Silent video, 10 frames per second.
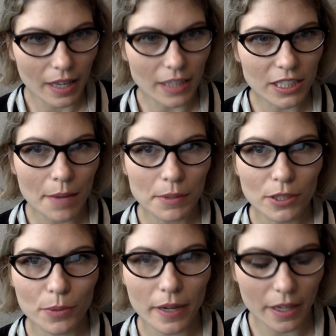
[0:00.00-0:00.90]
In chapter
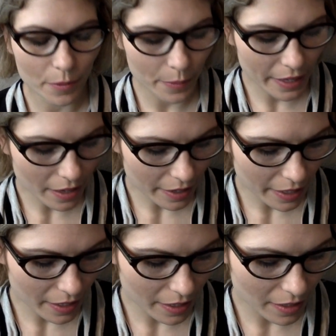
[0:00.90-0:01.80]
20, we are
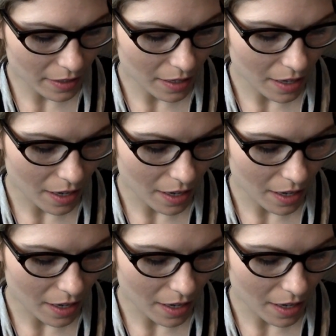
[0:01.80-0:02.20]
hitting